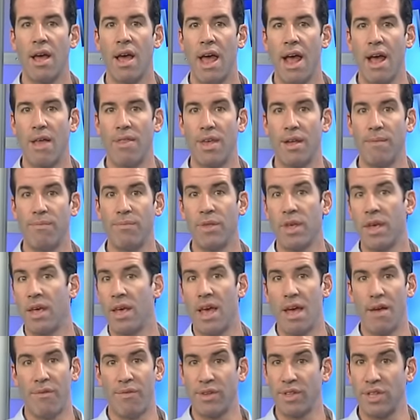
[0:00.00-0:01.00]
And then
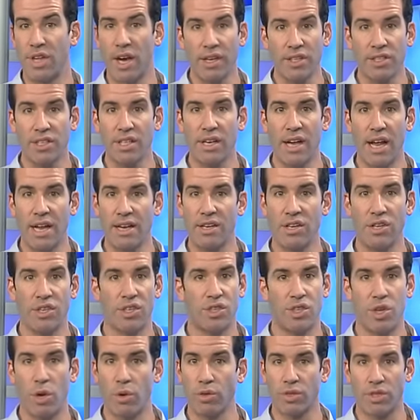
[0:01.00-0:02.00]
if it doesn't and you
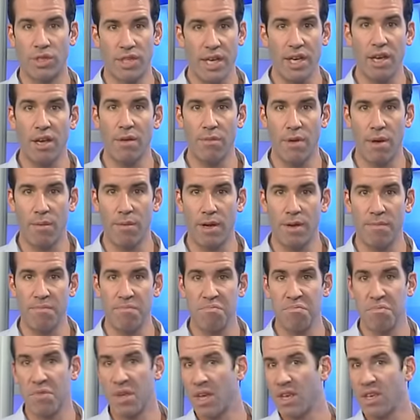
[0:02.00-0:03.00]
don't see commitment,
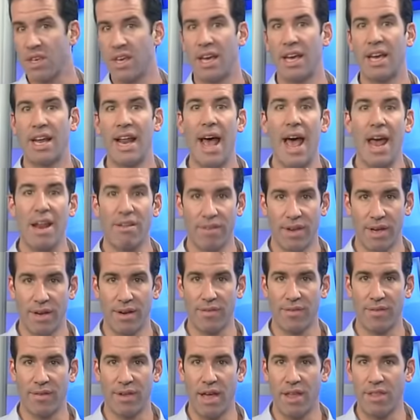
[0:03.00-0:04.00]
you get out of it
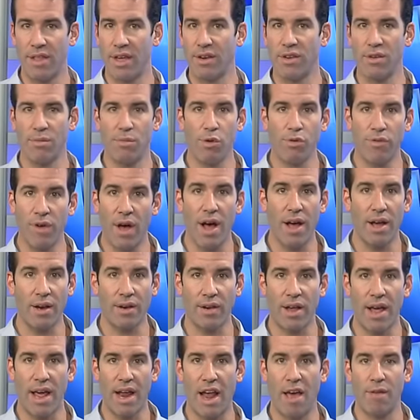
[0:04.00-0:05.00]
and then you move
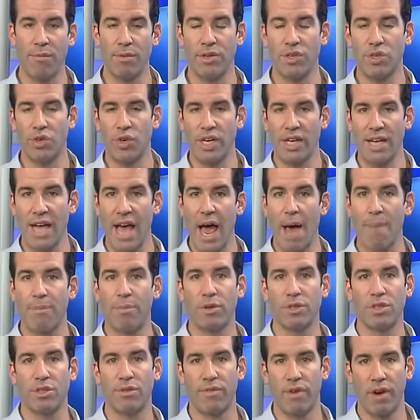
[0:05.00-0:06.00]
on. And I've been treating
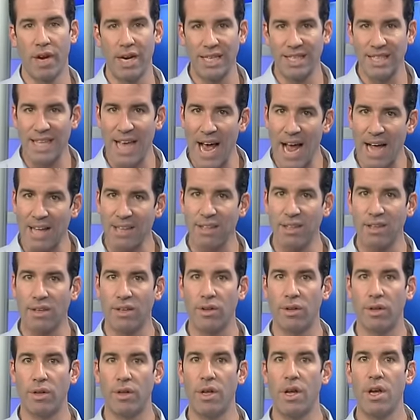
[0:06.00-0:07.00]
Apple as a very
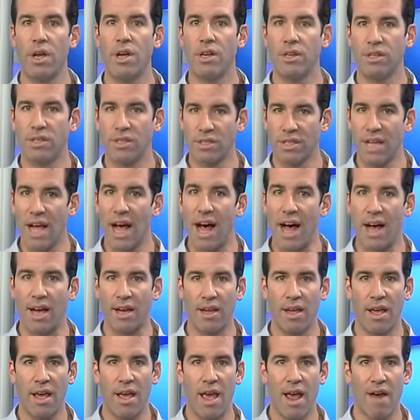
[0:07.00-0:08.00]
tactical
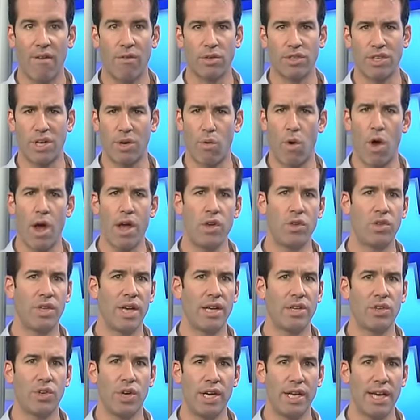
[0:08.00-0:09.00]
stock. Everyone's like, why are you
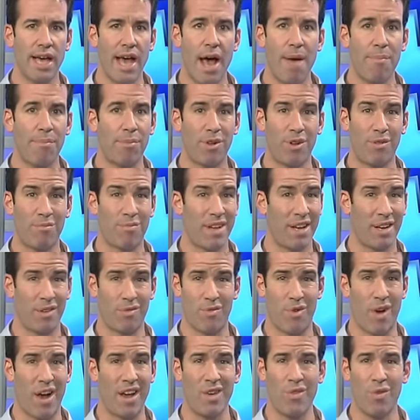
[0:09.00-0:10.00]
day trading Apple? I'm
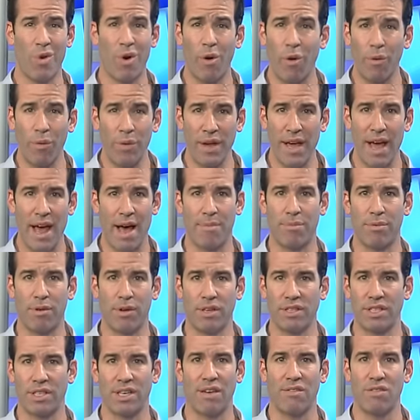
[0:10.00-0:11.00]
like, why are you holding
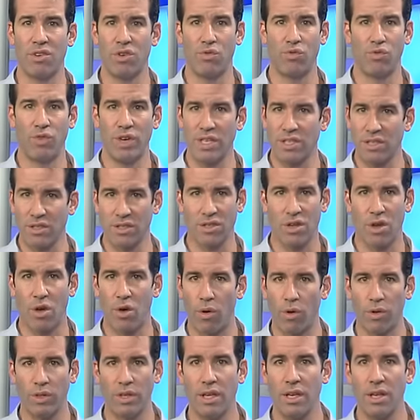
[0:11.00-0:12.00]
Apple? Is it giving you reasons to
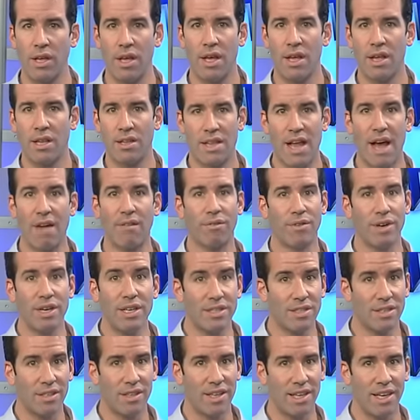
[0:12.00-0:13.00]
hold it? Not
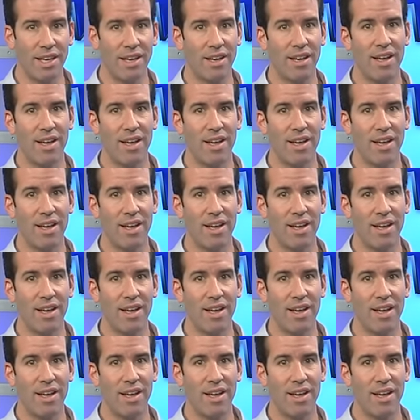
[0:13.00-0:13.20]
recently,